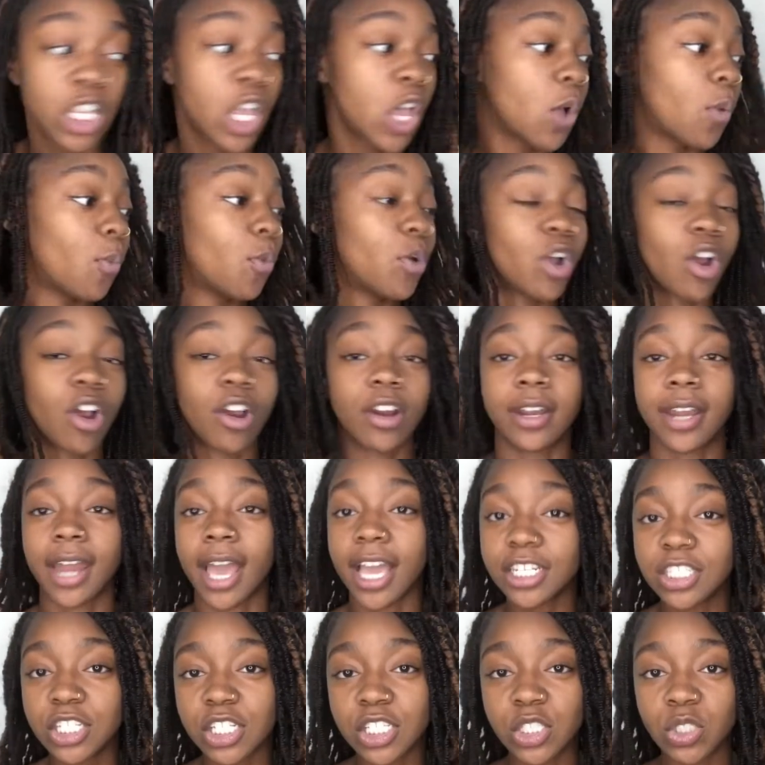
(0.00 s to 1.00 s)
We're
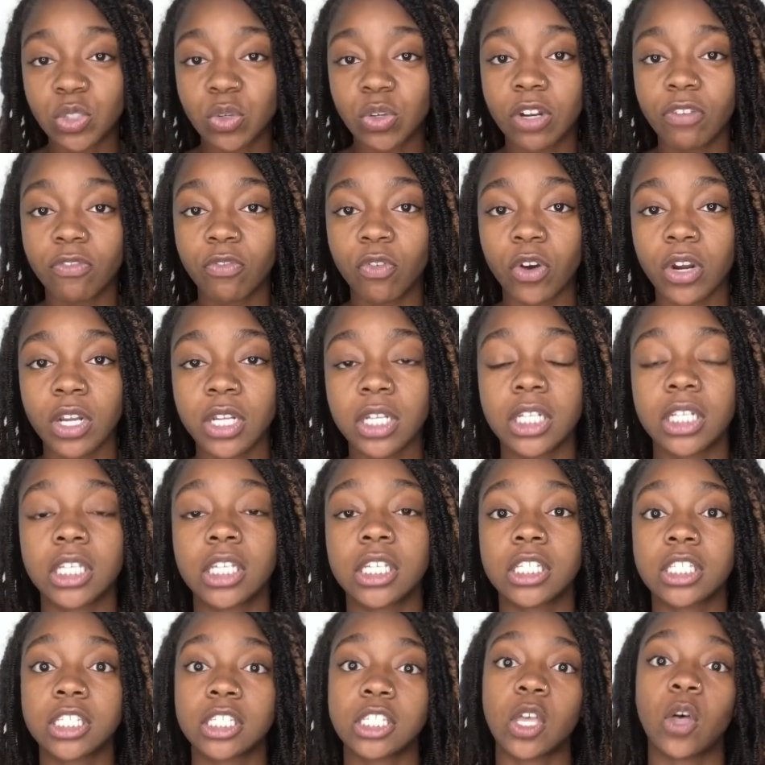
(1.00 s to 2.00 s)
not just doing it for a look.
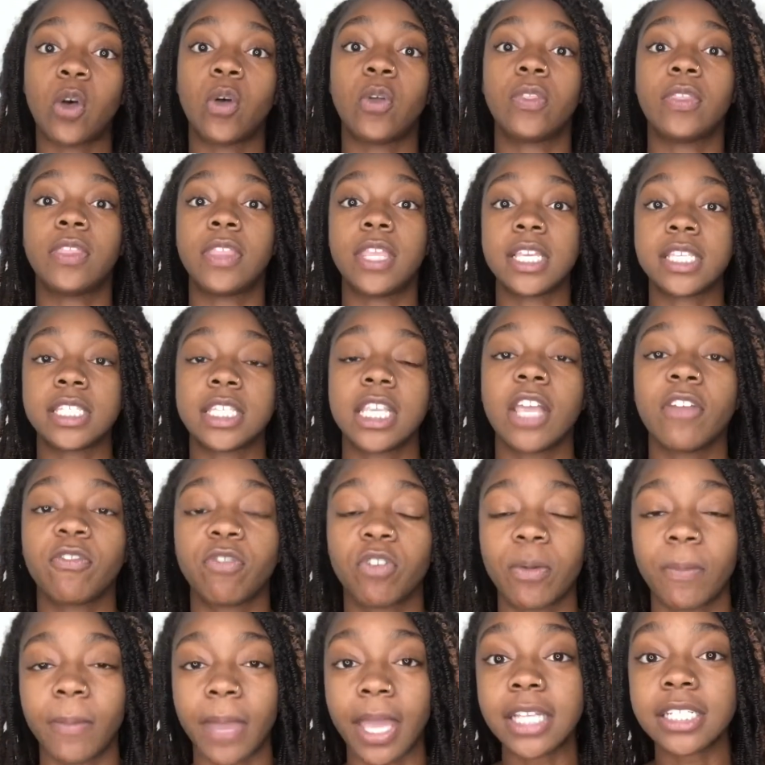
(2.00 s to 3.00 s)
So this
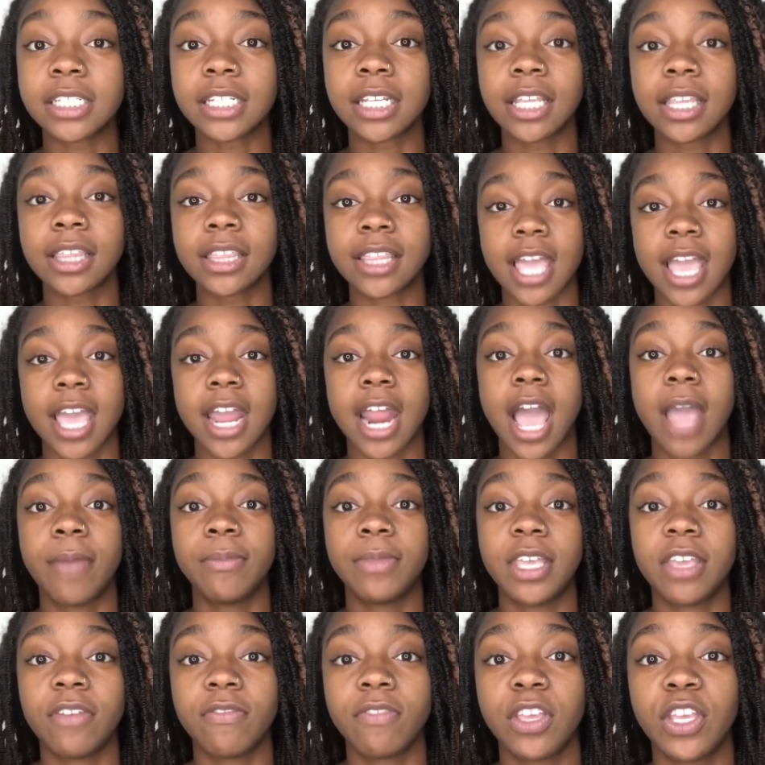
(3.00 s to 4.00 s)
information that I'm
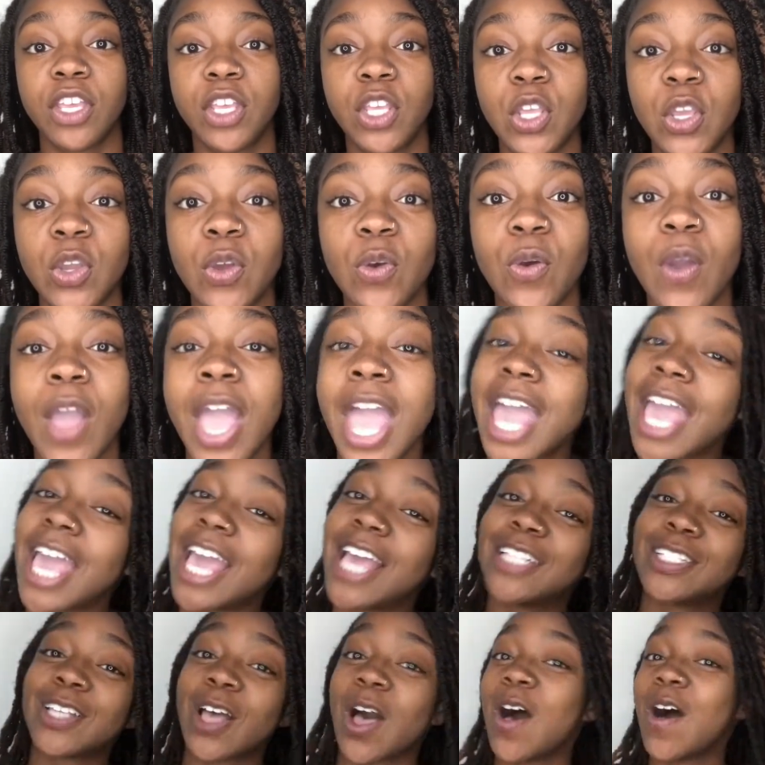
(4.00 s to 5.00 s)
giving you
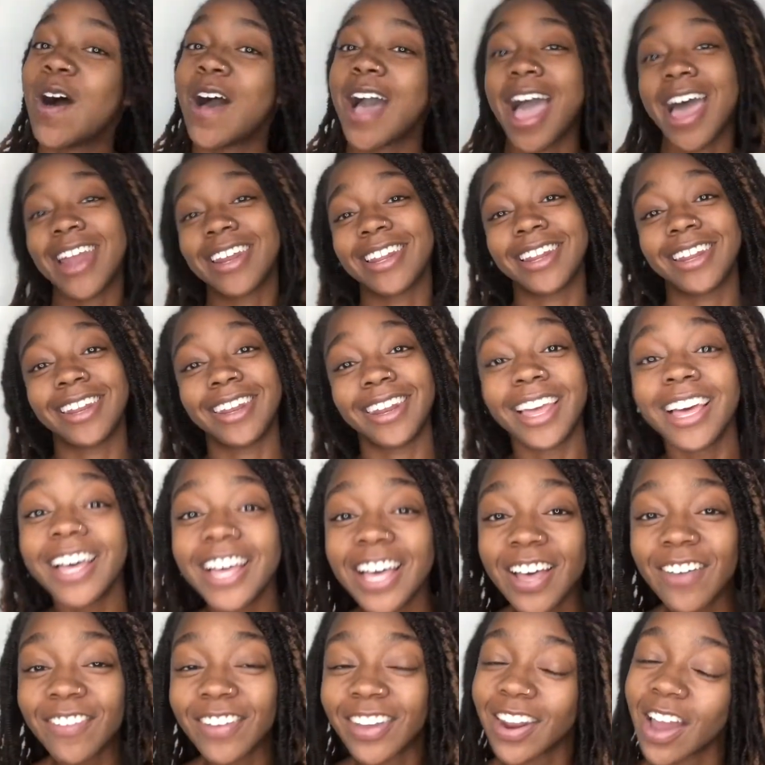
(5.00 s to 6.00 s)
is all out of
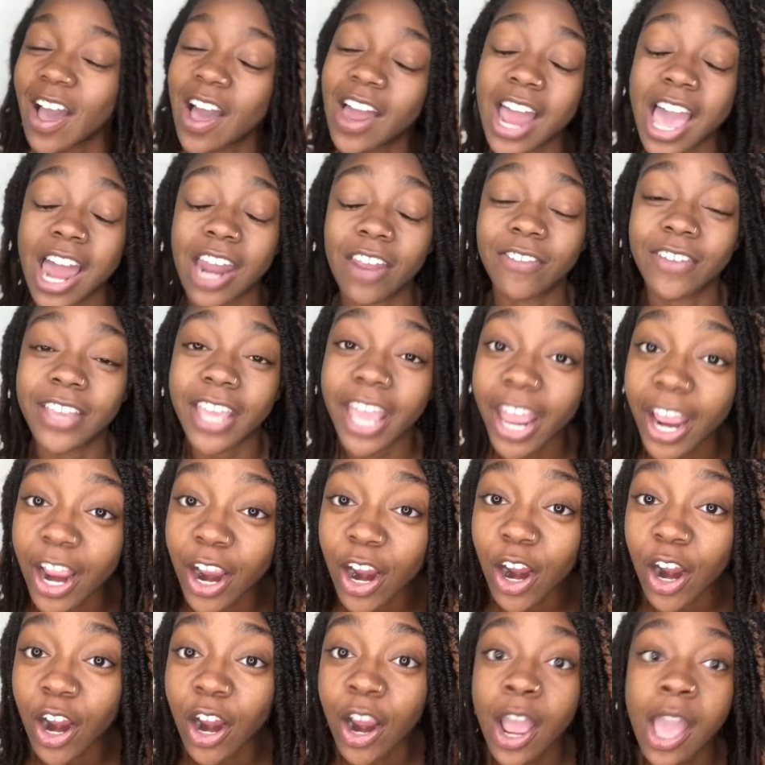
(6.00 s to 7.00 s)
love and all out of
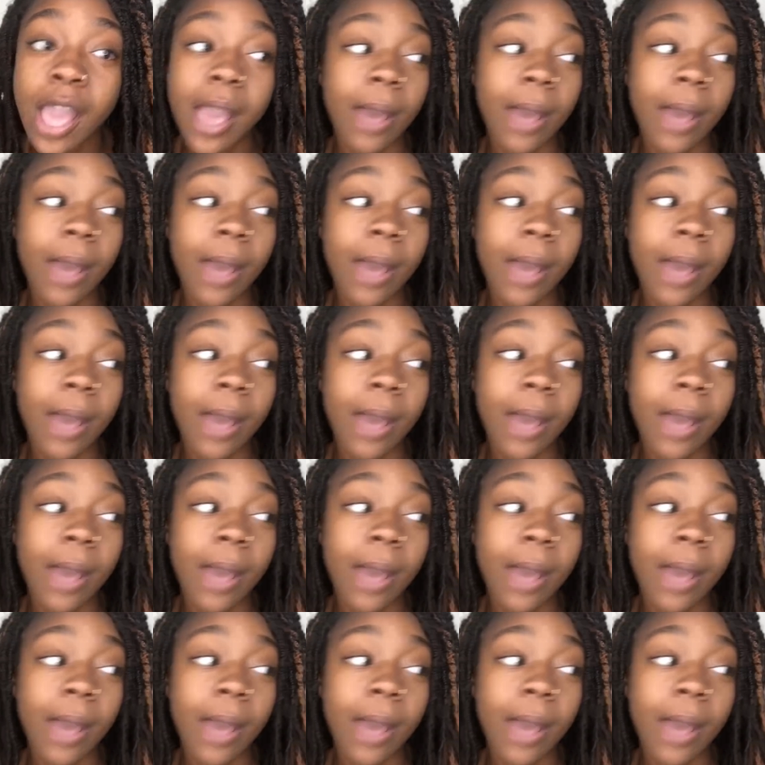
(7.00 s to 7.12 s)
care,